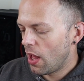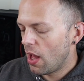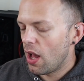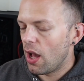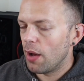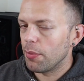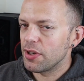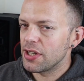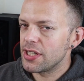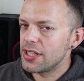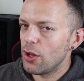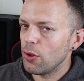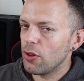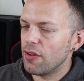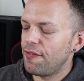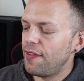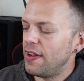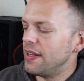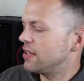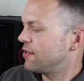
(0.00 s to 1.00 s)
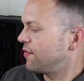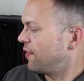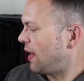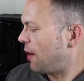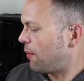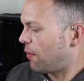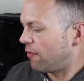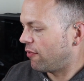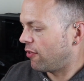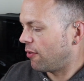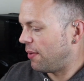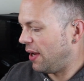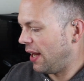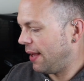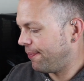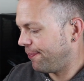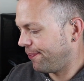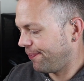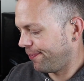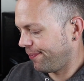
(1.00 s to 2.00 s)
I'm going to sit on the fence for that one for a
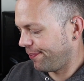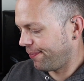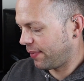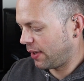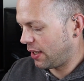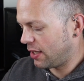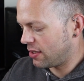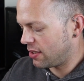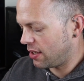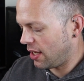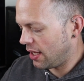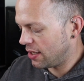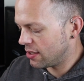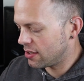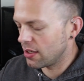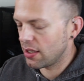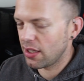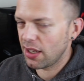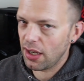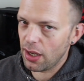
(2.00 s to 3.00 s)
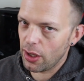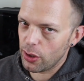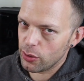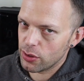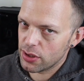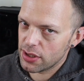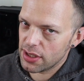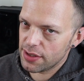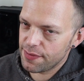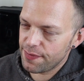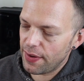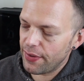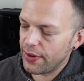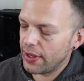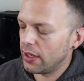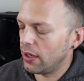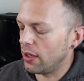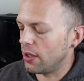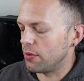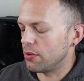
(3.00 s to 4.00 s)
minute because it's close. It's very
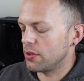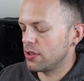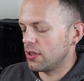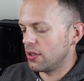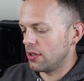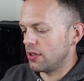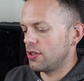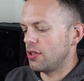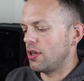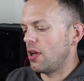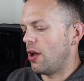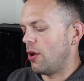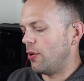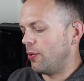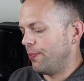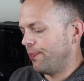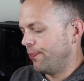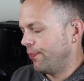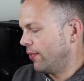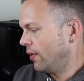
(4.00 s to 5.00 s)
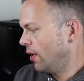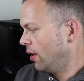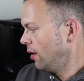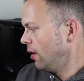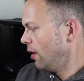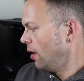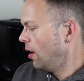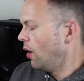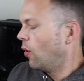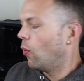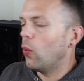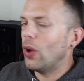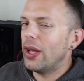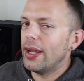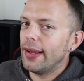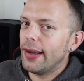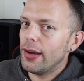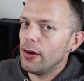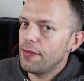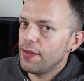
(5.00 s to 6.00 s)
close. So we're
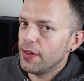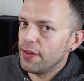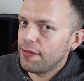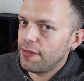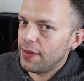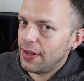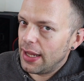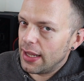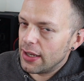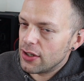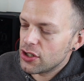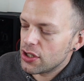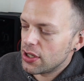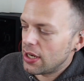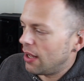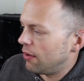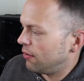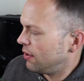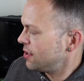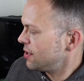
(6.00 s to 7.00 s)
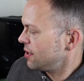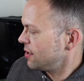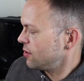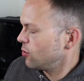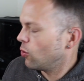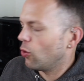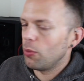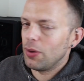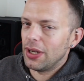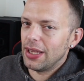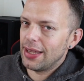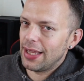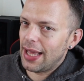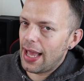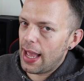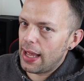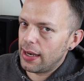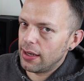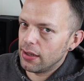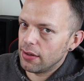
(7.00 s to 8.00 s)
going to go for the finish. Now, this is normally the
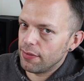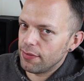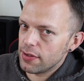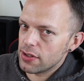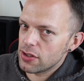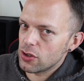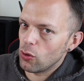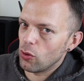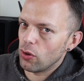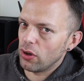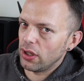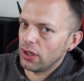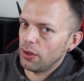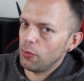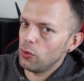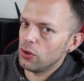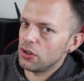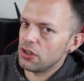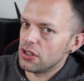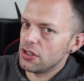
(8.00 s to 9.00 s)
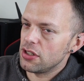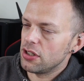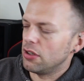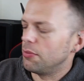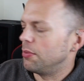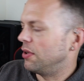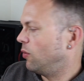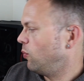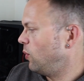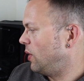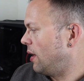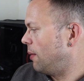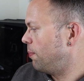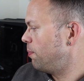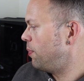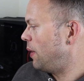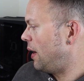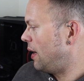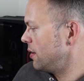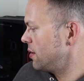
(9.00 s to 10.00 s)
end of the scoring and it would determine the winner,
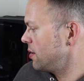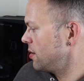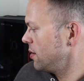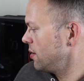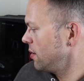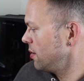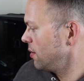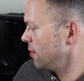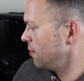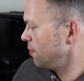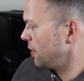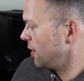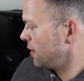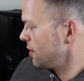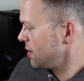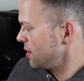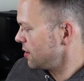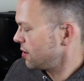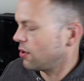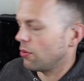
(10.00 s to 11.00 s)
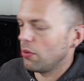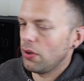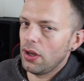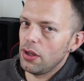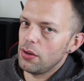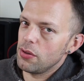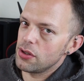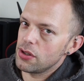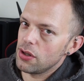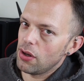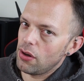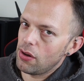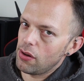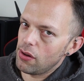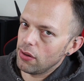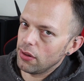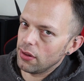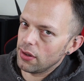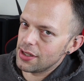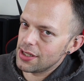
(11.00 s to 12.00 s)
but because it's so close
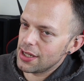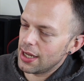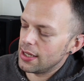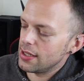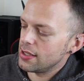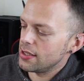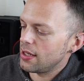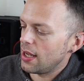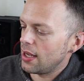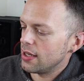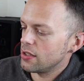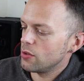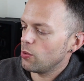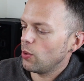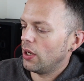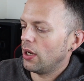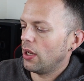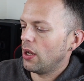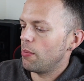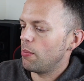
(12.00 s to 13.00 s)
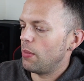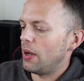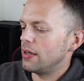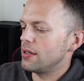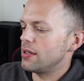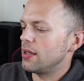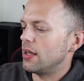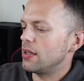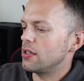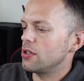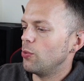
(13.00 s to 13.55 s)
on the taste test, we're going to come back to that.